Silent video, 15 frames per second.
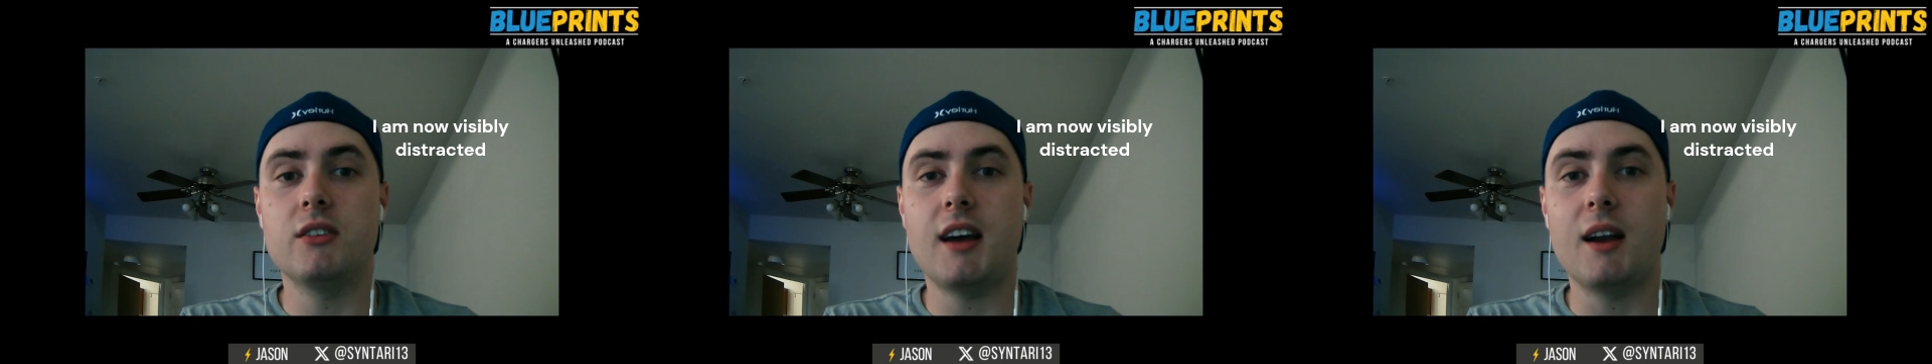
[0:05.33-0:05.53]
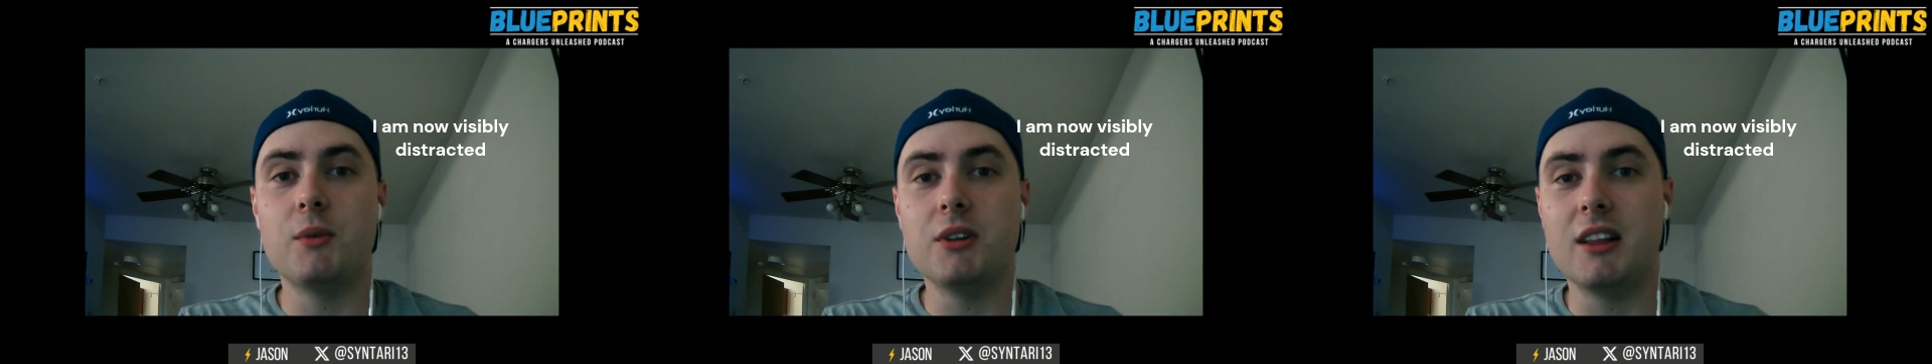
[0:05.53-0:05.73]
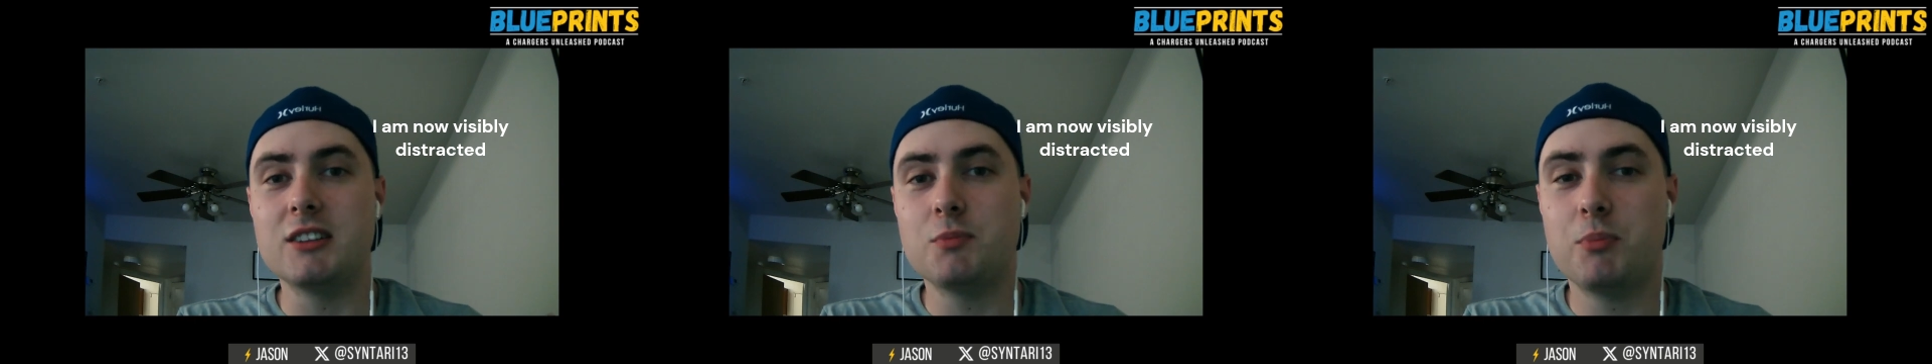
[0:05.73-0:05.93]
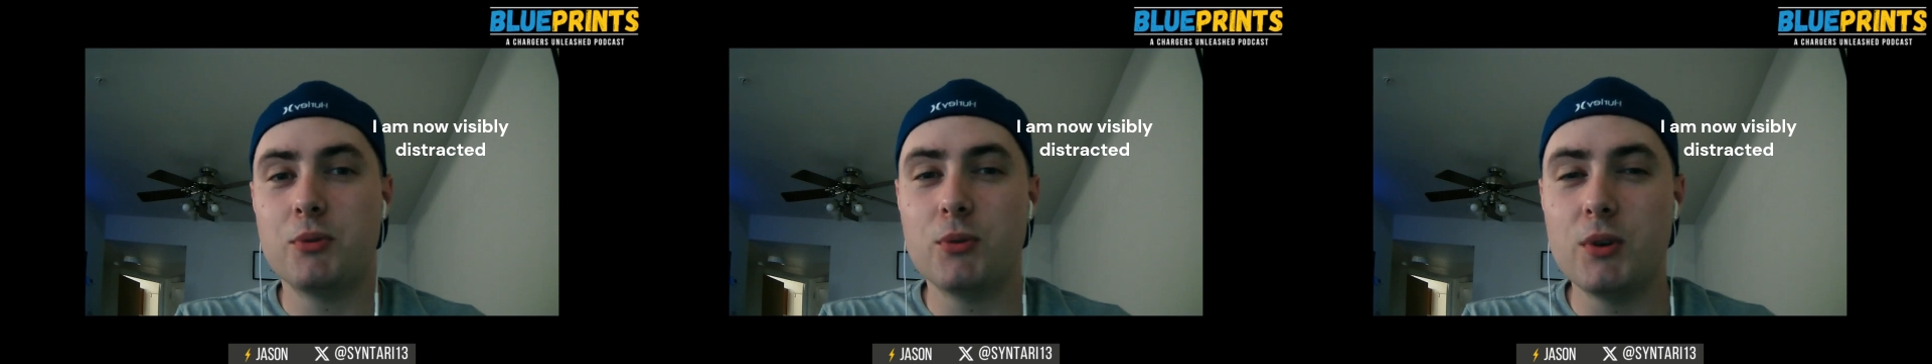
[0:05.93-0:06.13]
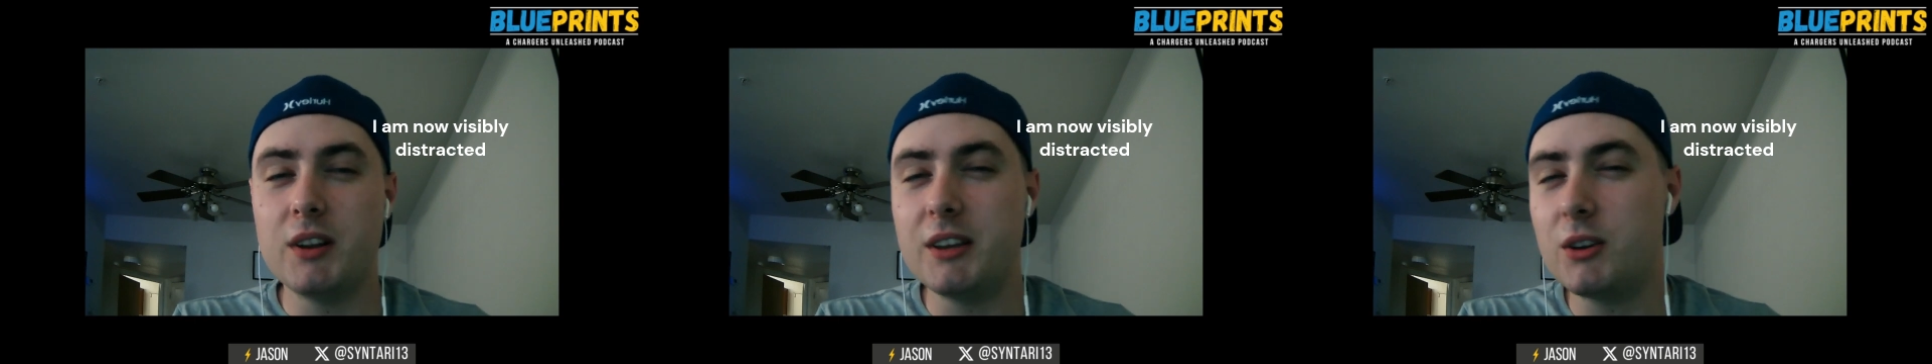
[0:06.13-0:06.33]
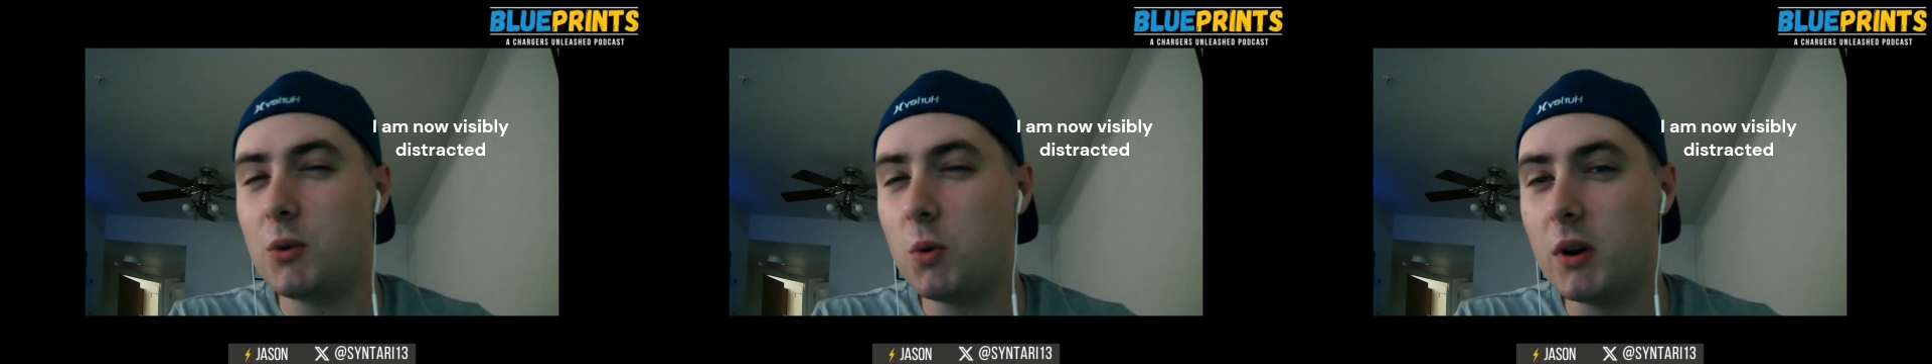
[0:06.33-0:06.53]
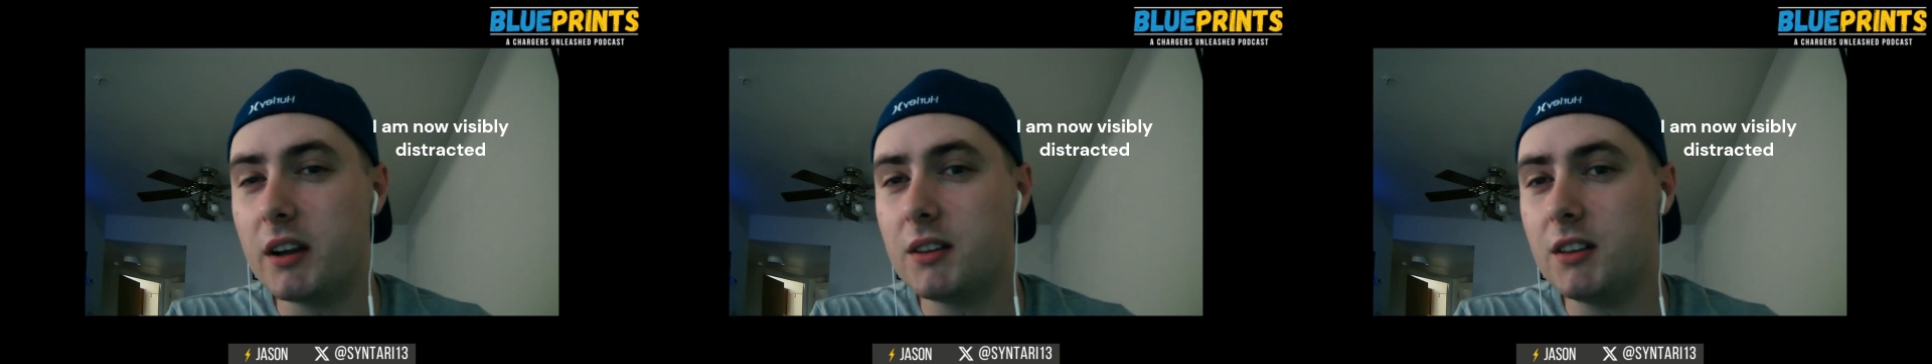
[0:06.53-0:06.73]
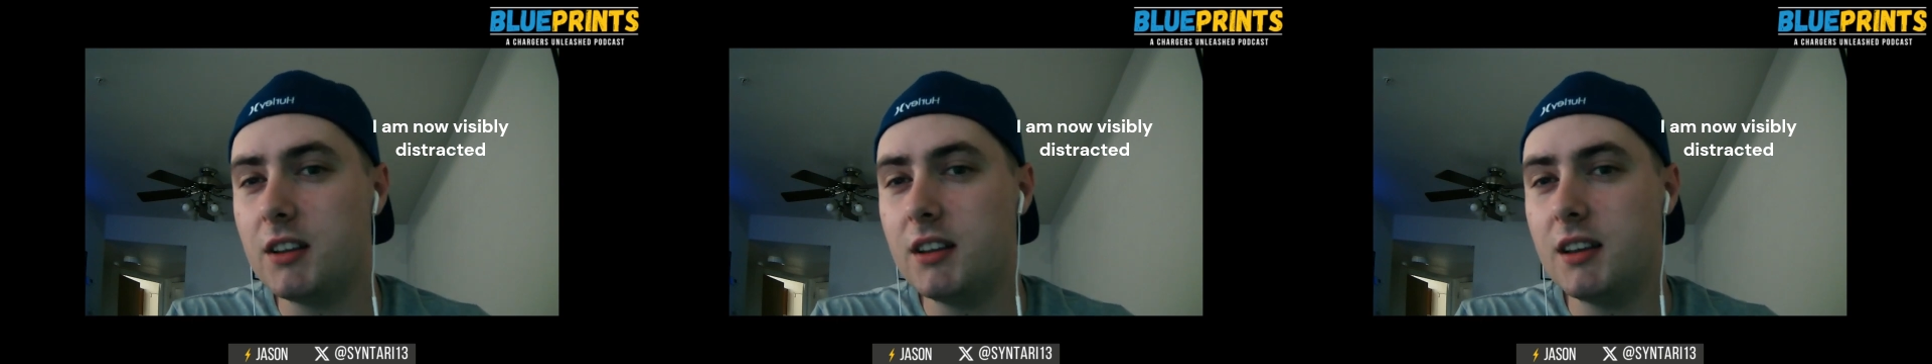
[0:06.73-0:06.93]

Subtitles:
I realize pretty quickly